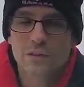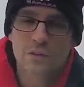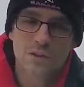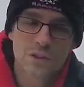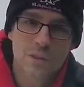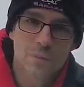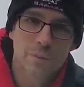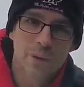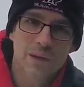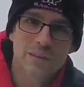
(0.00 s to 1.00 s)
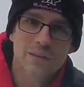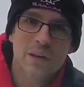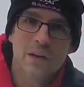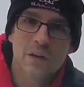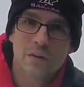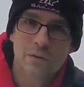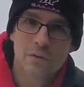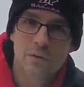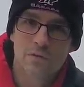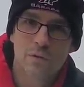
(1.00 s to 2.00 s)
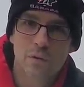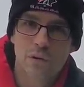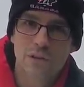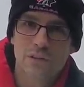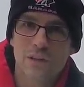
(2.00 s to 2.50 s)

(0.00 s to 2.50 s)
your sheep, your pigs through the forest